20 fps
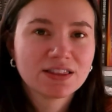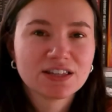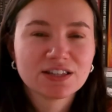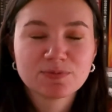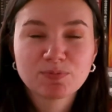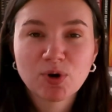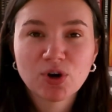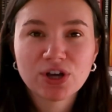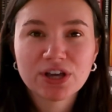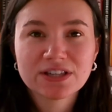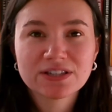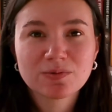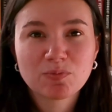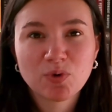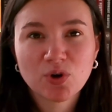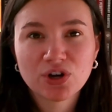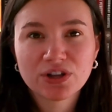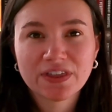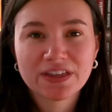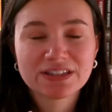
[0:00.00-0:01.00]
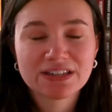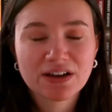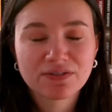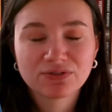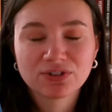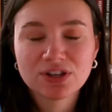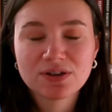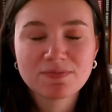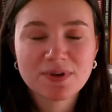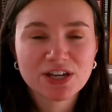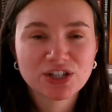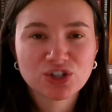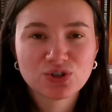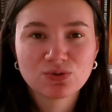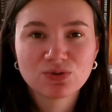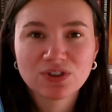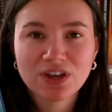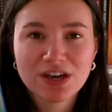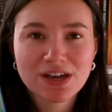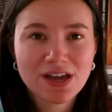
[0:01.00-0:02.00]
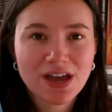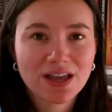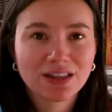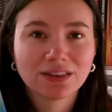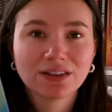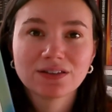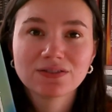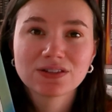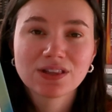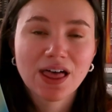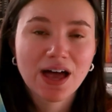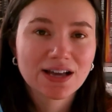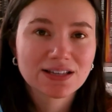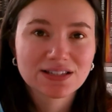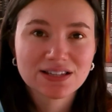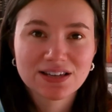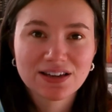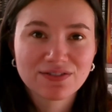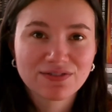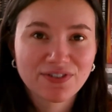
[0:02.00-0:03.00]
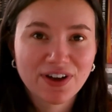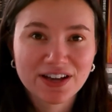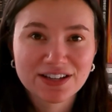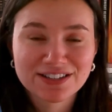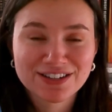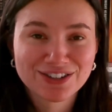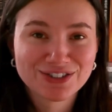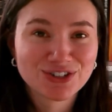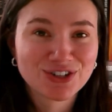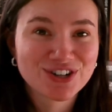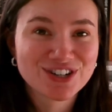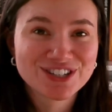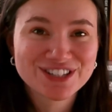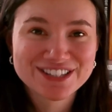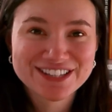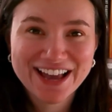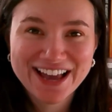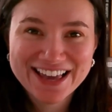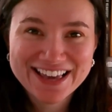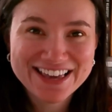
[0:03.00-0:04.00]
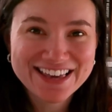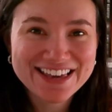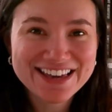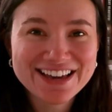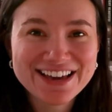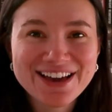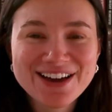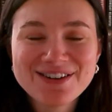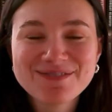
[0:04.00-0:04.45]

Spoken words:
This book is a book that definitely makes you think and leaves lasting effects on your psyche